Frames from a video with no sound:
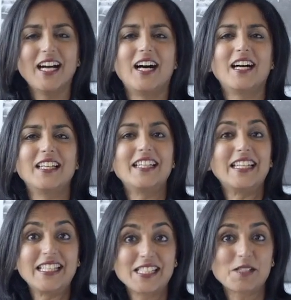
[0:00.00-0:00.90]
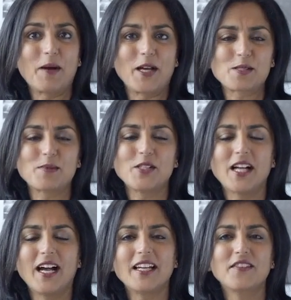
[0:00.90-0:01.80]
It is possible.
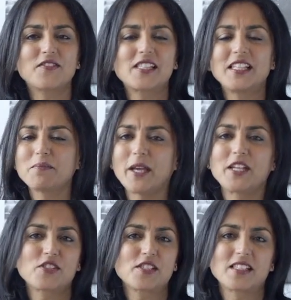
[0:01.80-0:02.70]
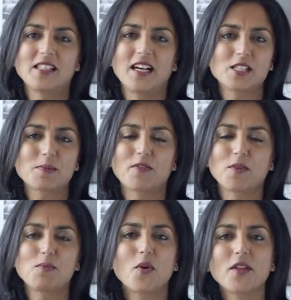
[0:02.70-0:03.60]
I've seen patients in the hospital for
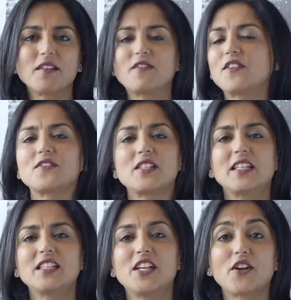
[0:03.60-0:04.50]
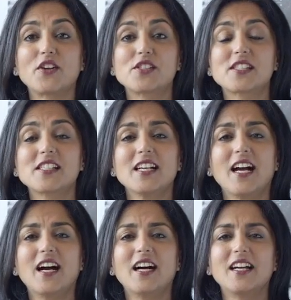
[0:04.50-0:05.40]
more than 15 years
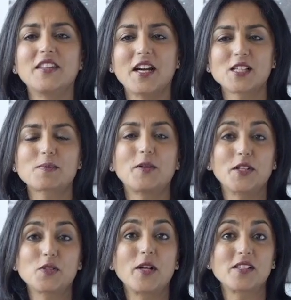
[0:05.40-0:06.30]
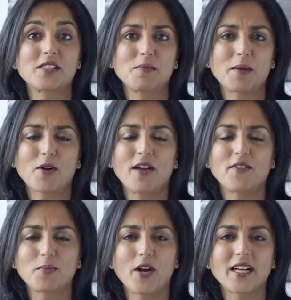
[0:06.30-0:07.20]
in the hospital as well as in my
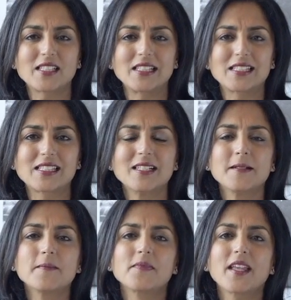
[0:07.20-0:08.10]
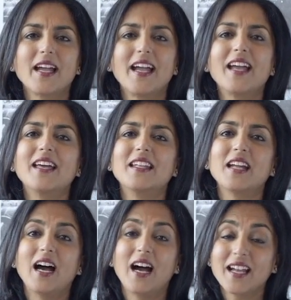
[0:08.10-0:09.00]
private practice. And
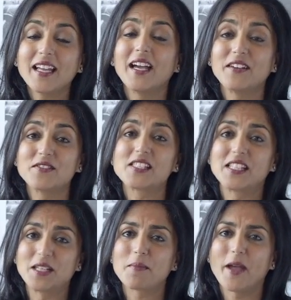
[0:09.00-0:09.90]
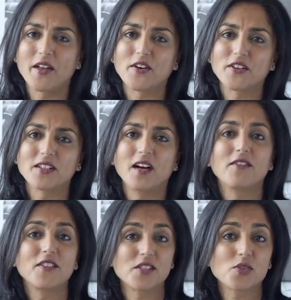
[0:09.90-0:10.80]
I have seen a pattern
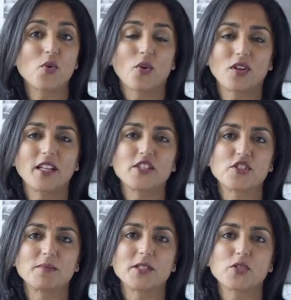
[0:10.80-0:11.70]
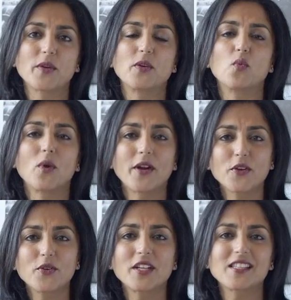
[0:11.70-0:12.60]
of this correlation between where
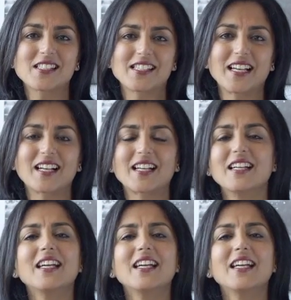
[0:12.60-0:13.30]
you get sick